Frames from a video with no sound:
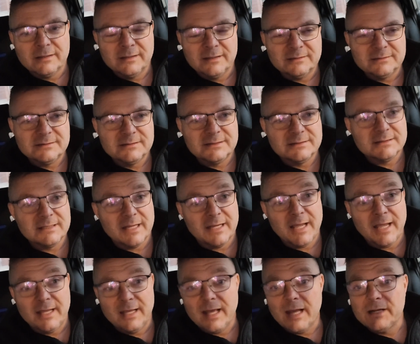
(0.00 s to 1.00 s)
and it's like,
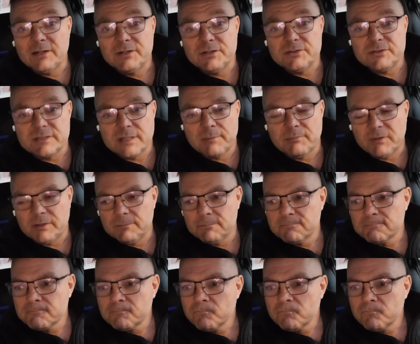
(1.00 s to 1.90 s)
hey, you got to do something.